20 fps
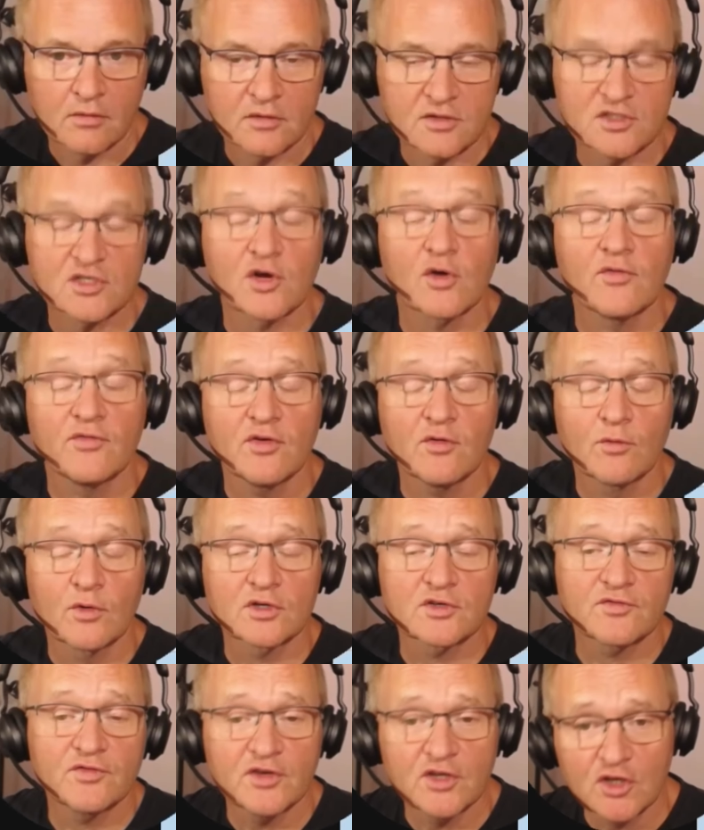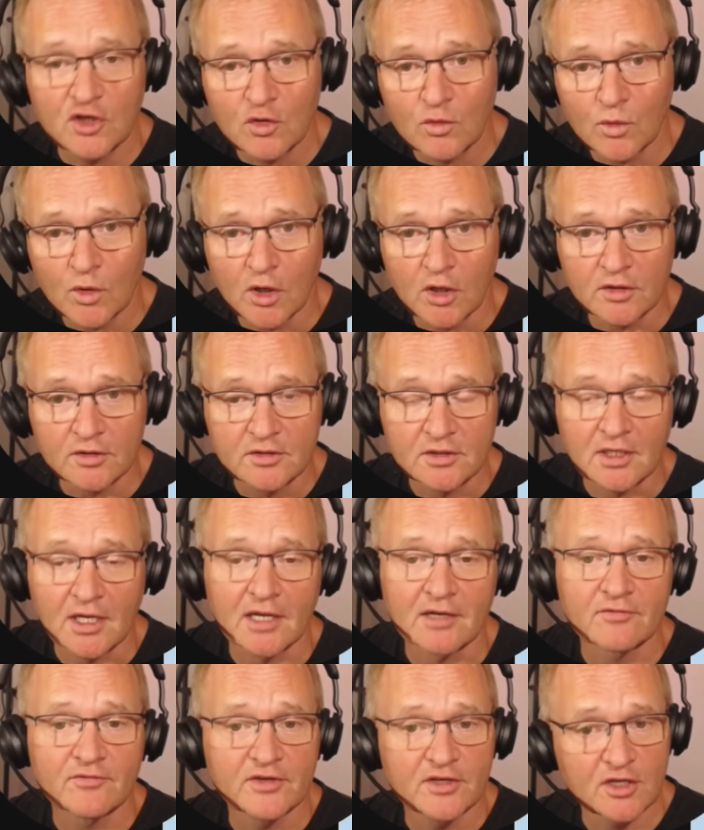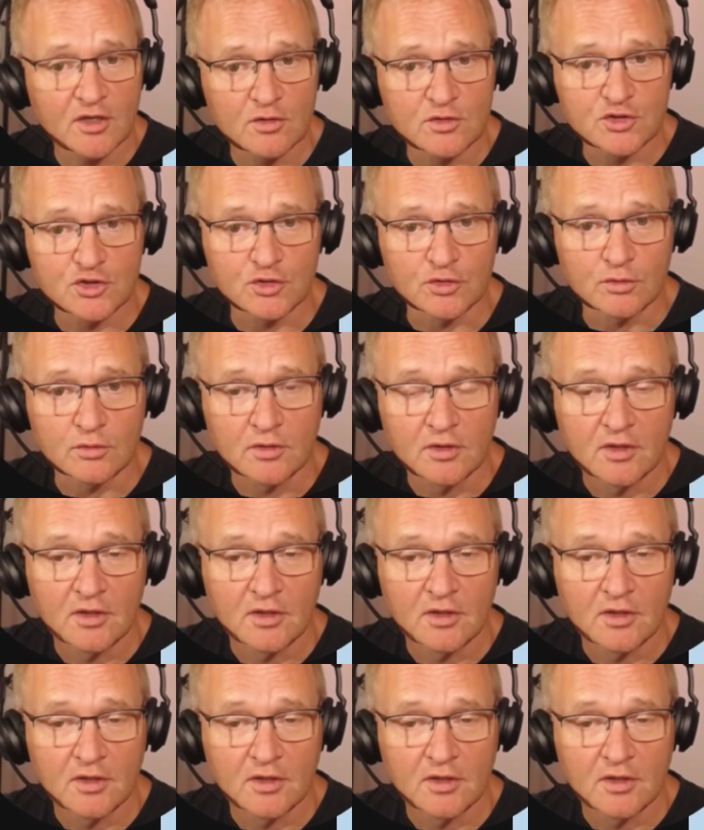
So if you watch video 1 and video 2,